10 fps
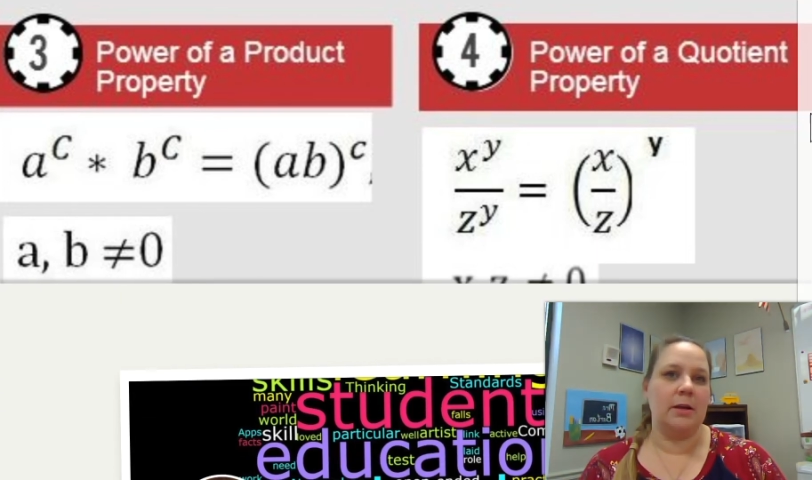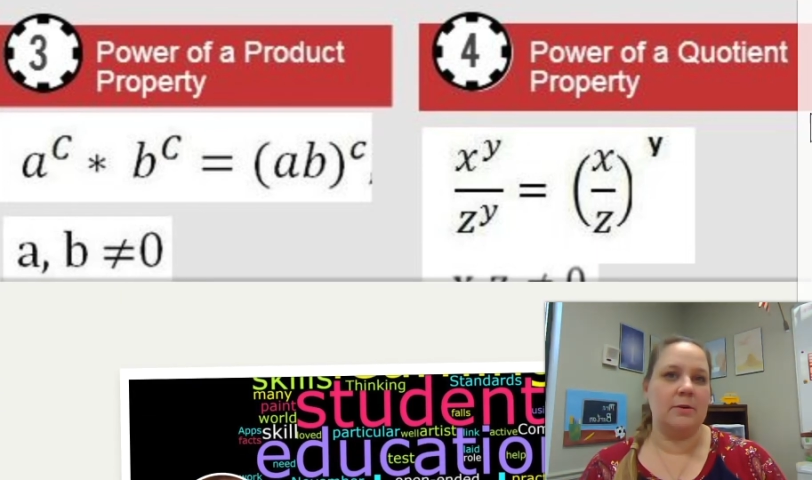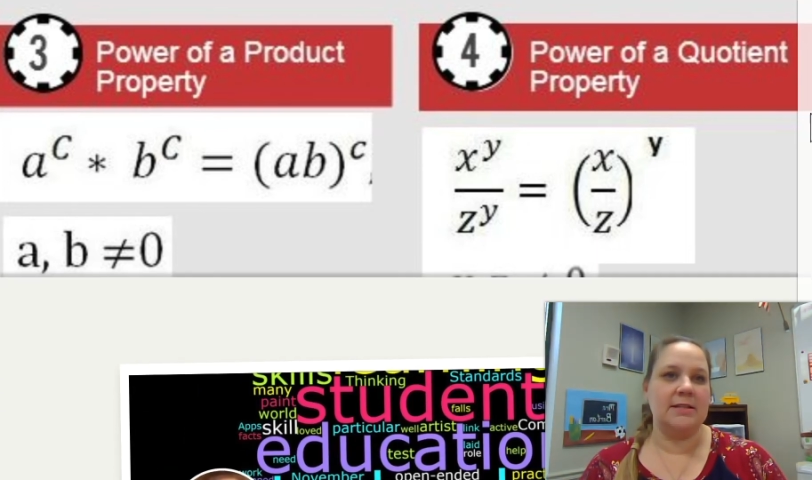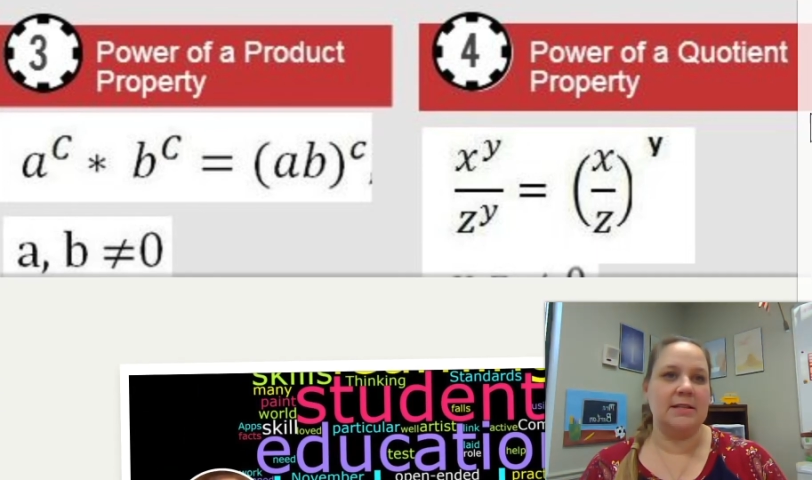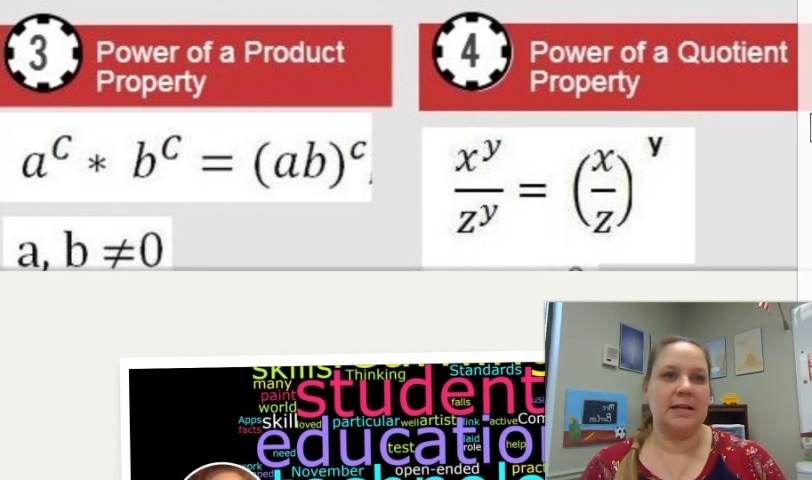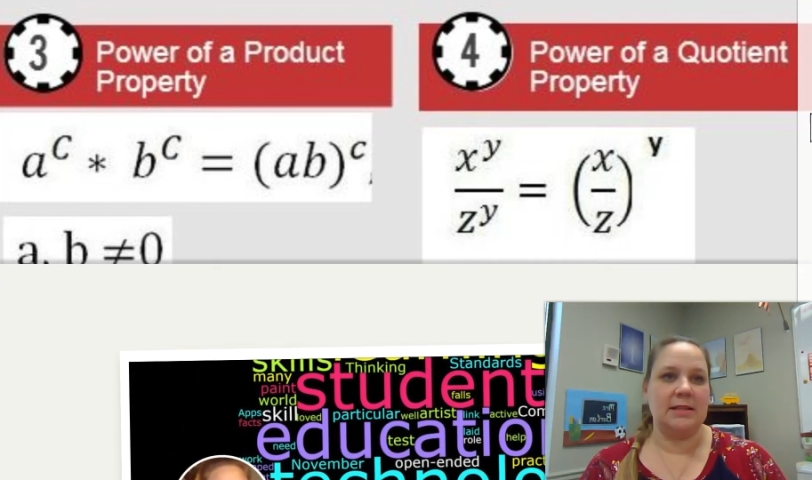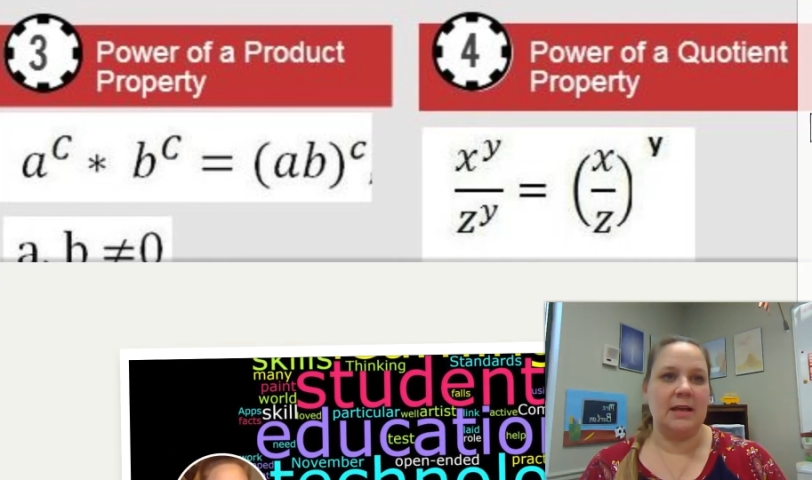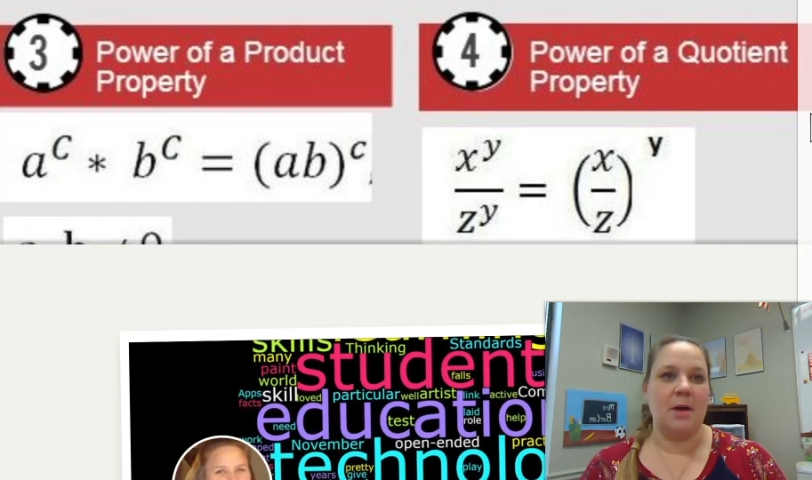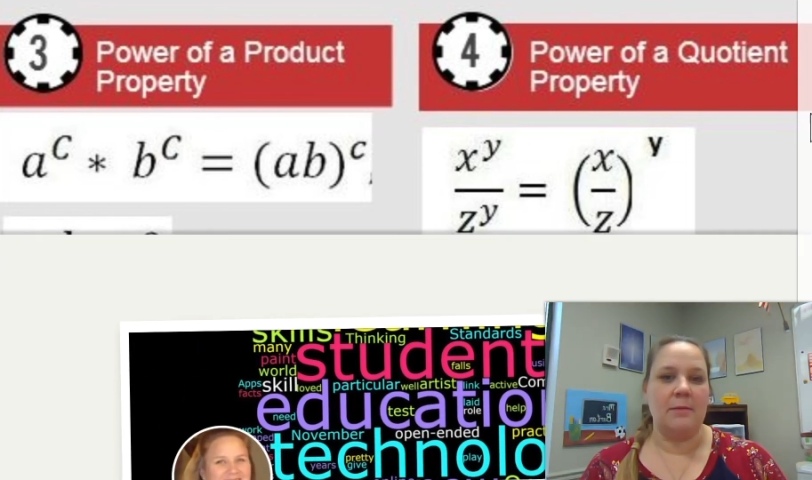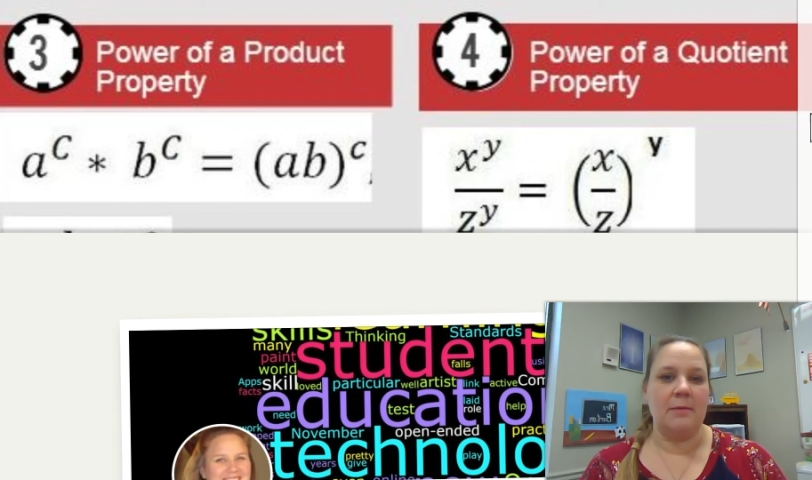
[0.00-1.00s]
linguistic, they
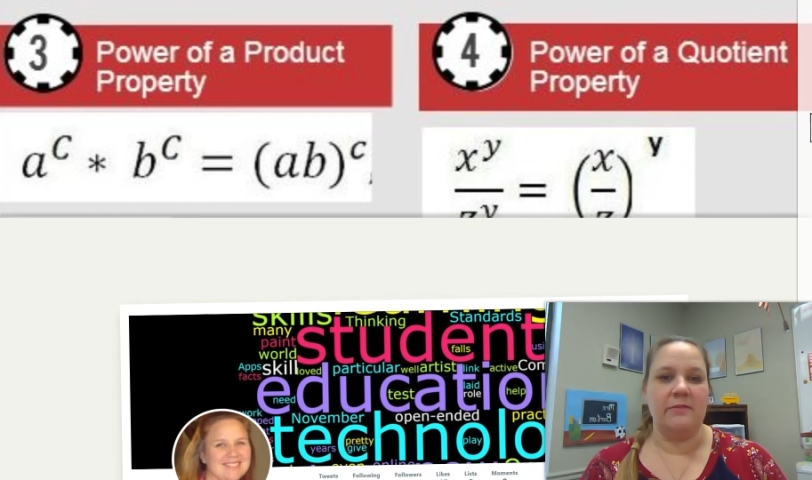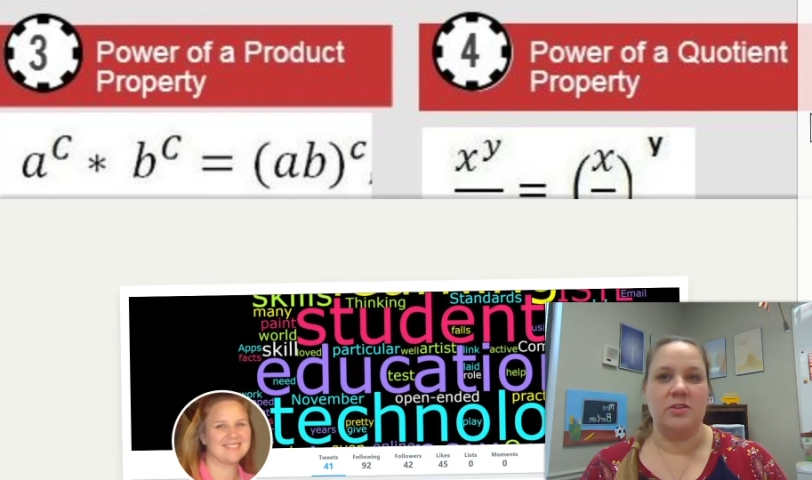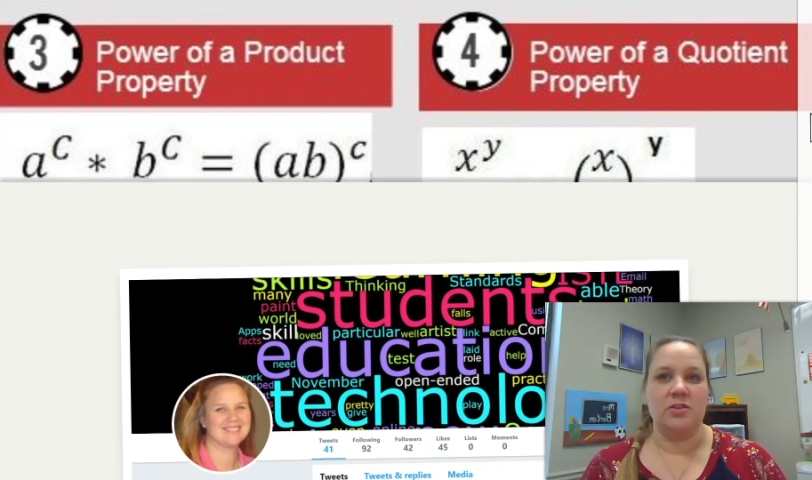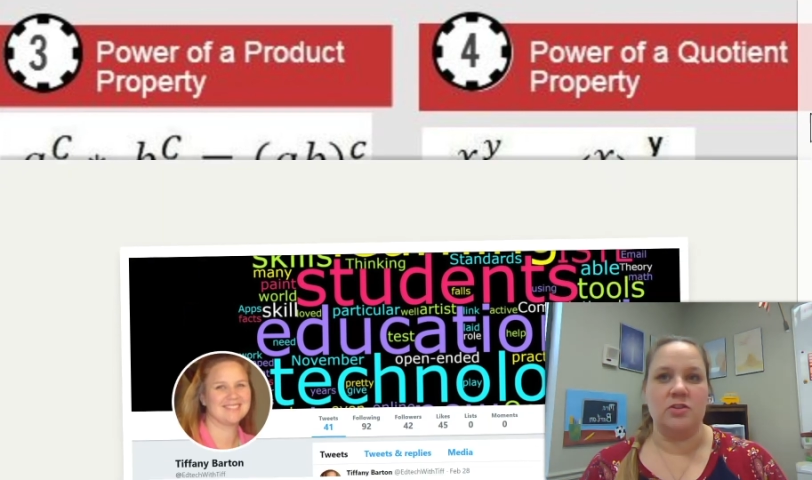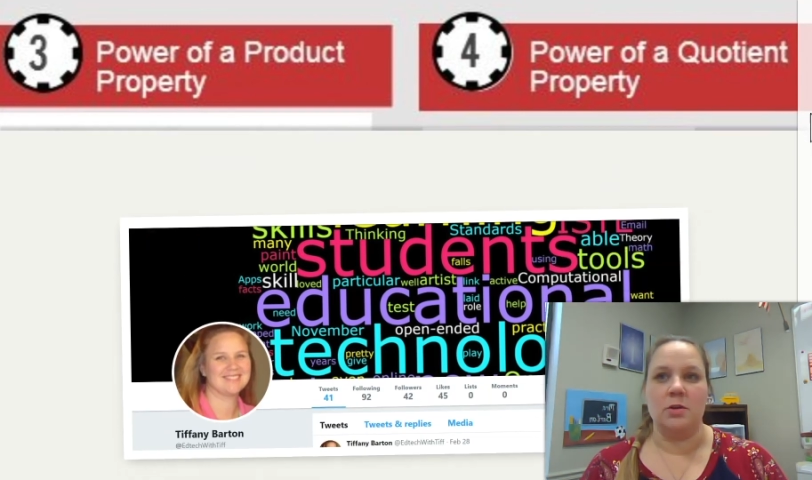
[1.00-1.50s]
might be visual